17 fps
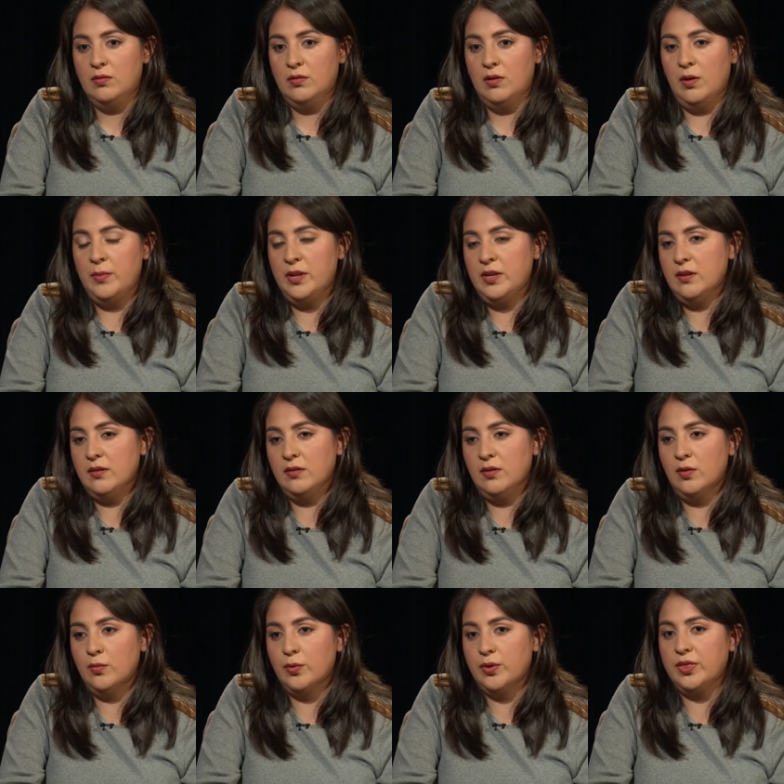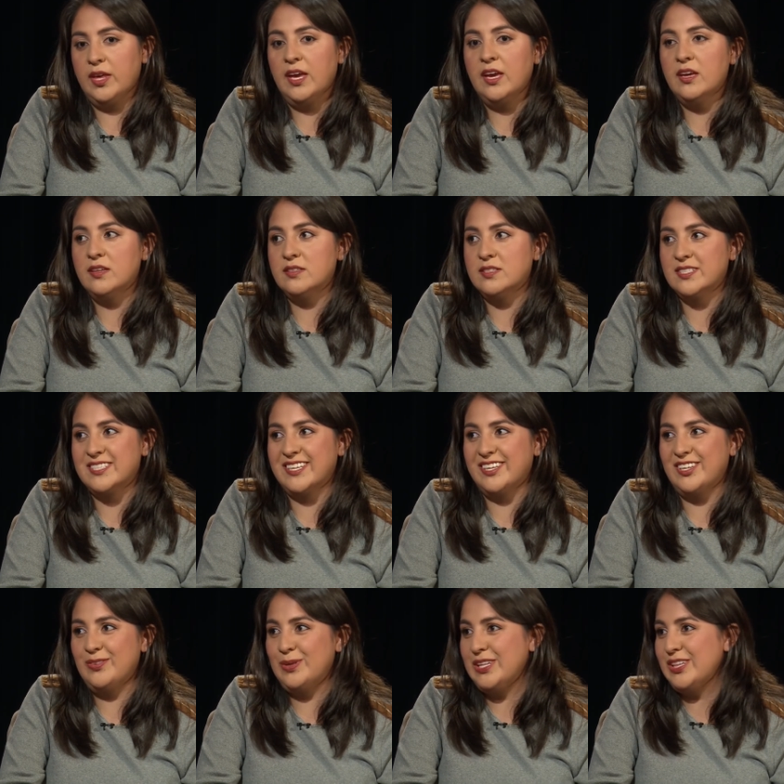I mean, you know, with kids, it's
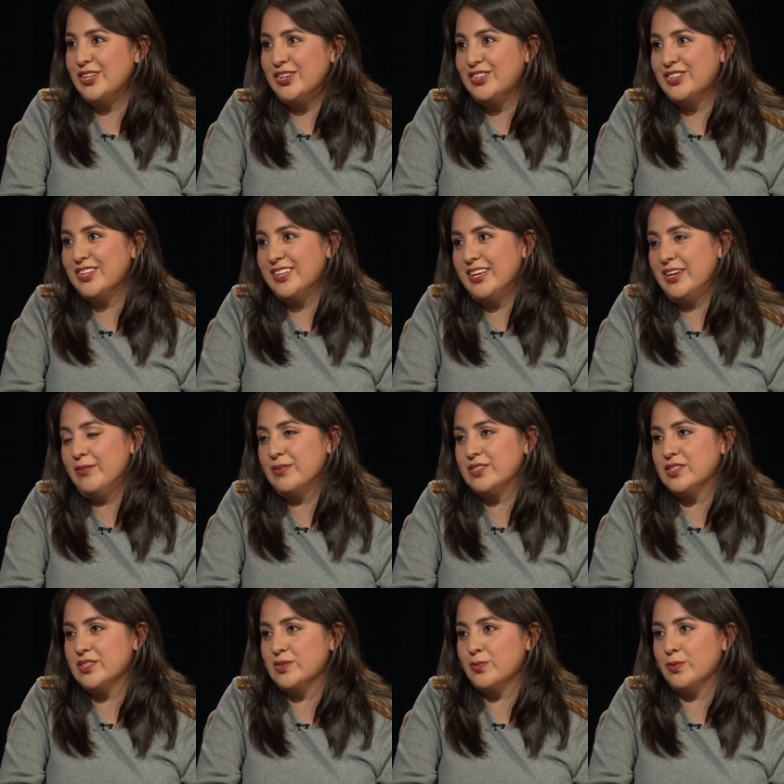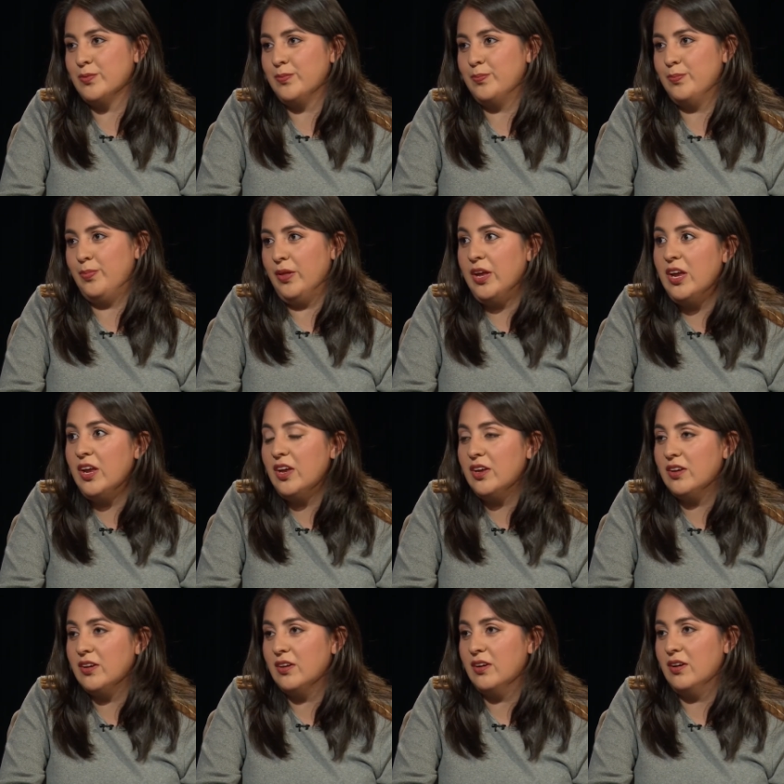like we learn the language because we're
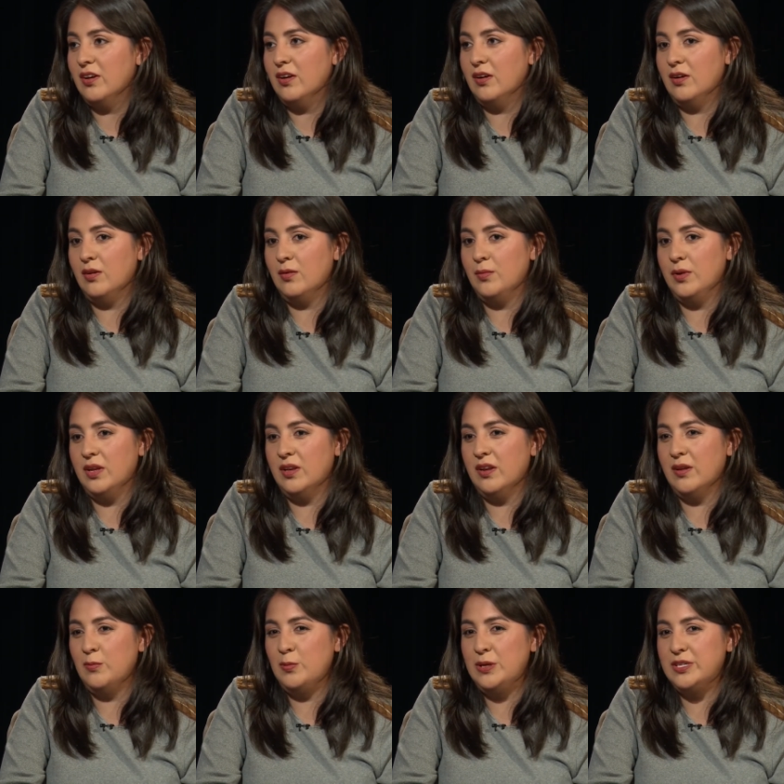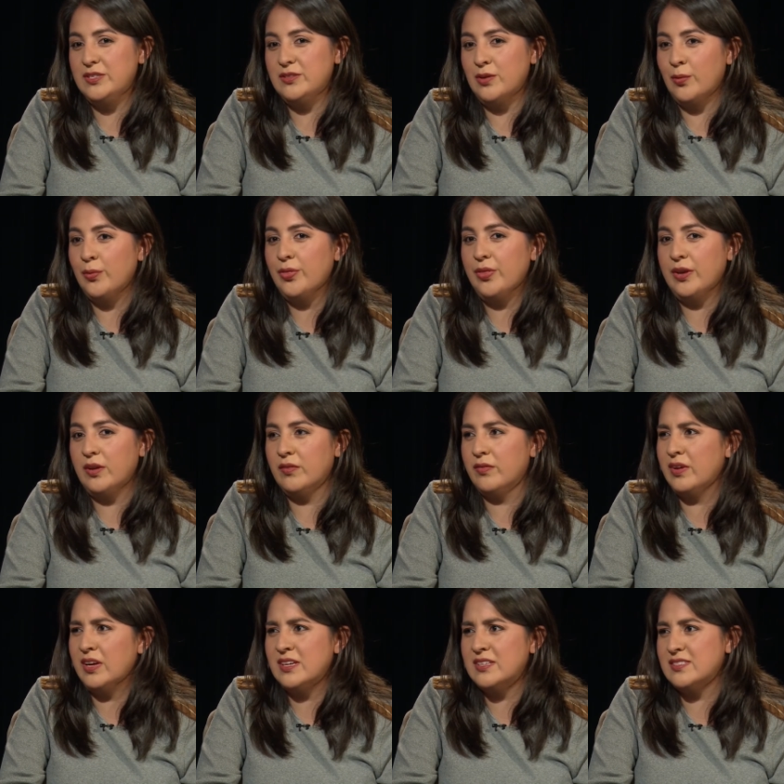playing, um, mm-hmm. and and we don't think of
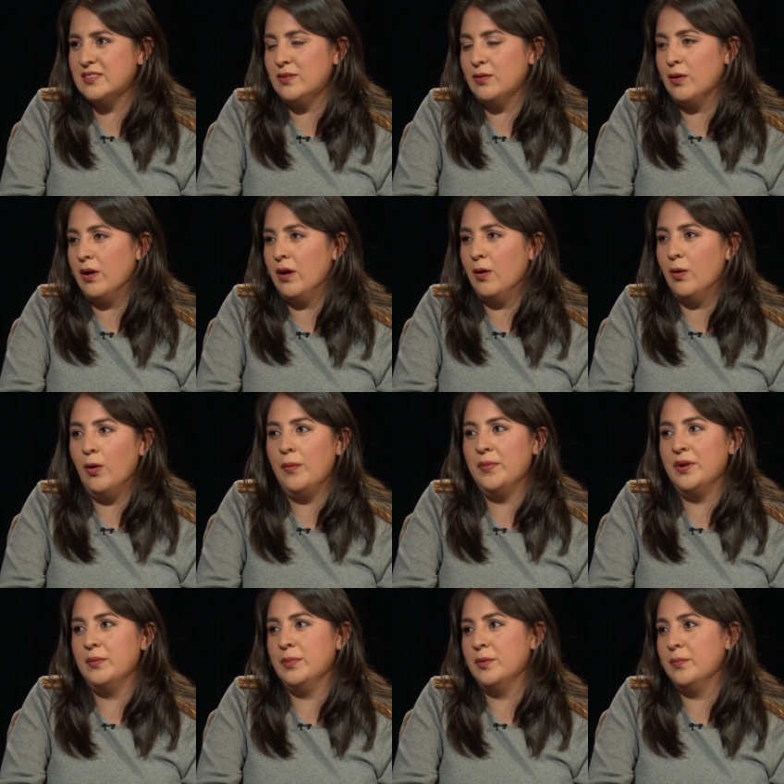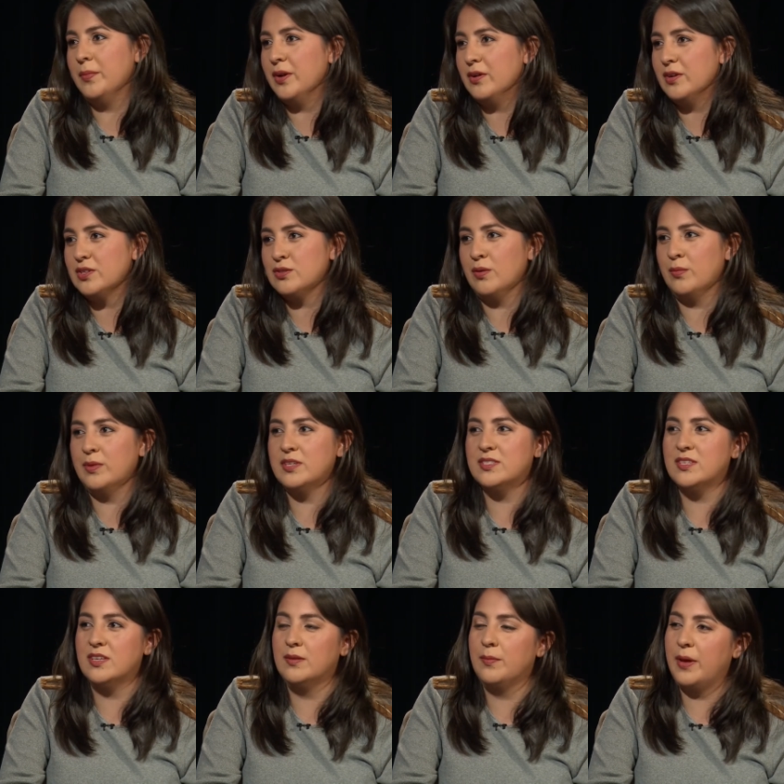it as you know, oh, I'm going to be embarrassed, or I'm going to
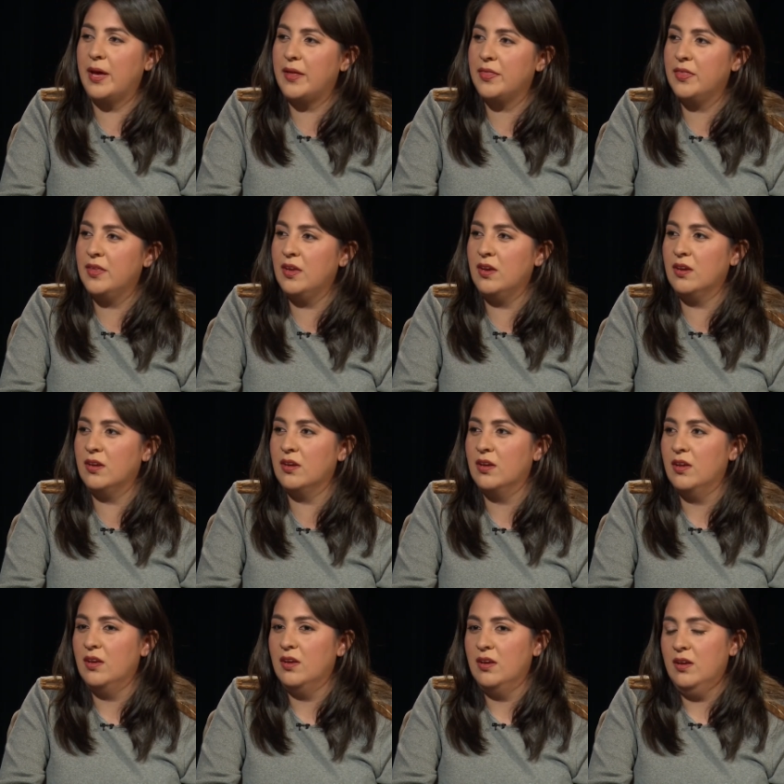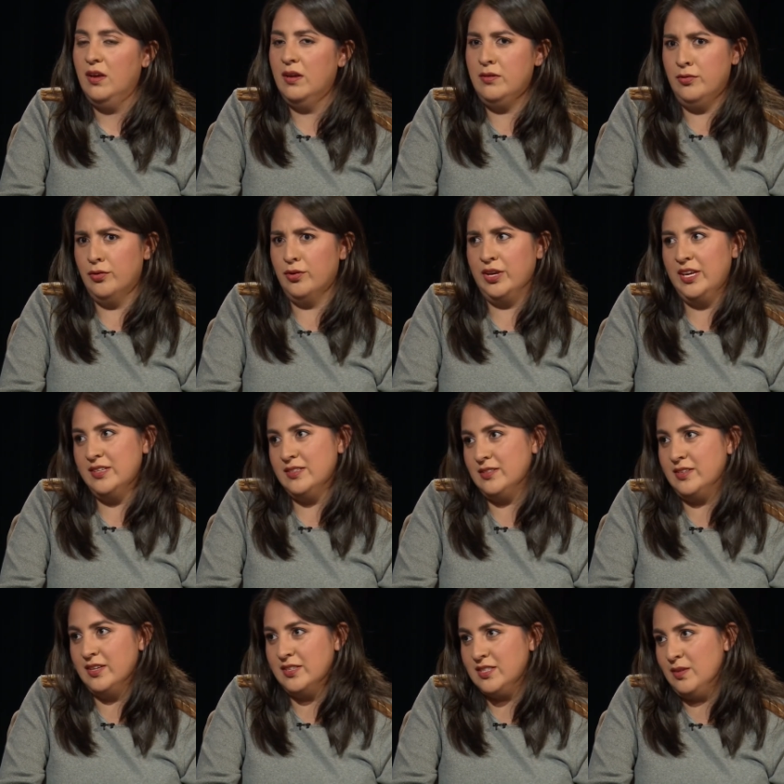say a bad thing and you know kids
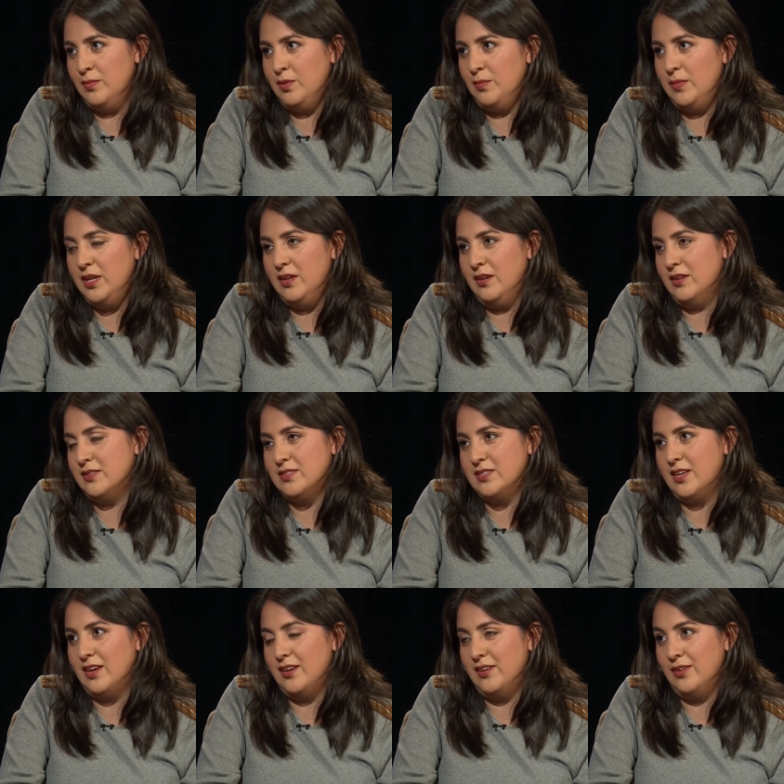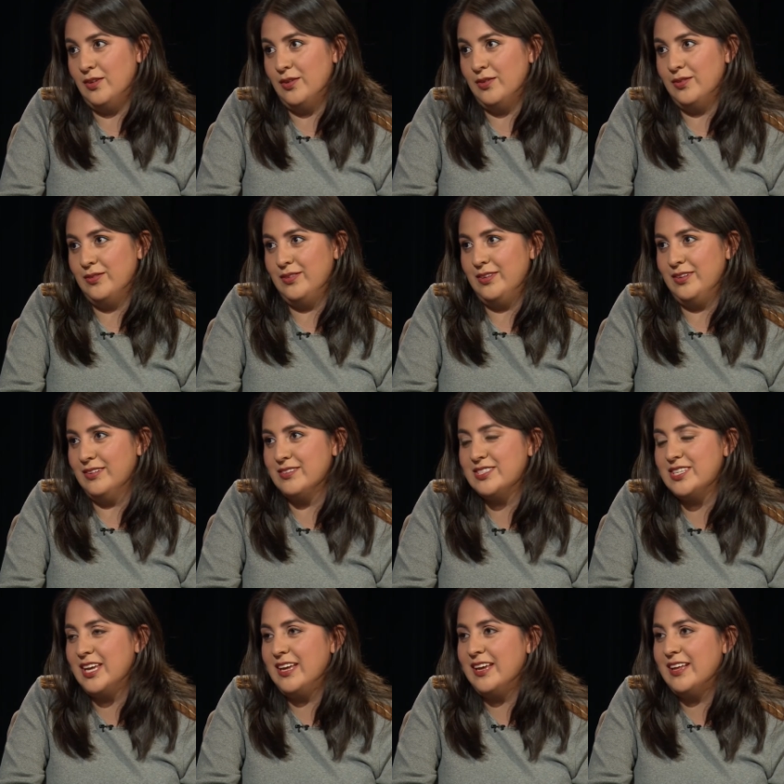kids can be mean and say you know yeah, you don't so
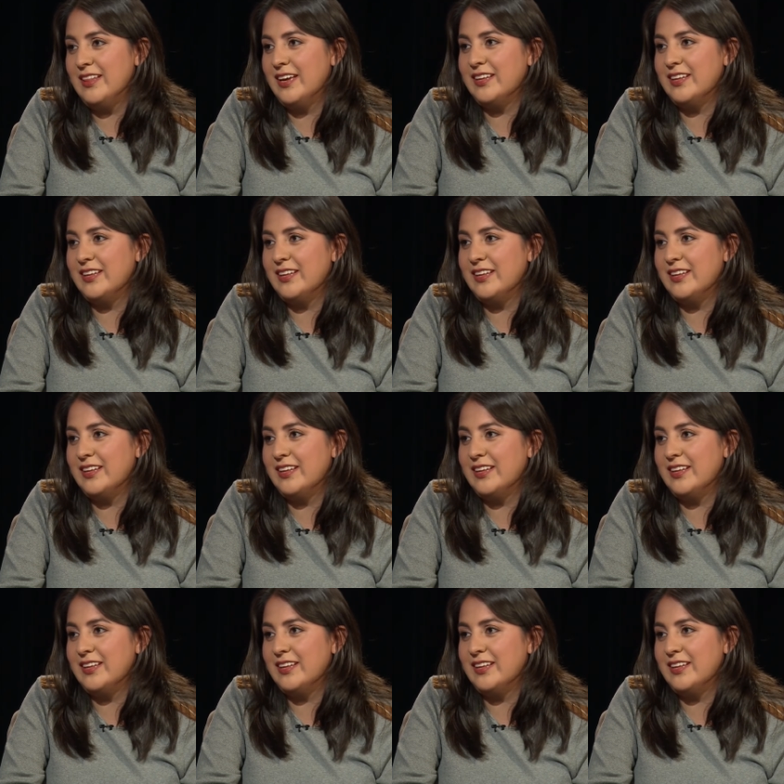say you it like that.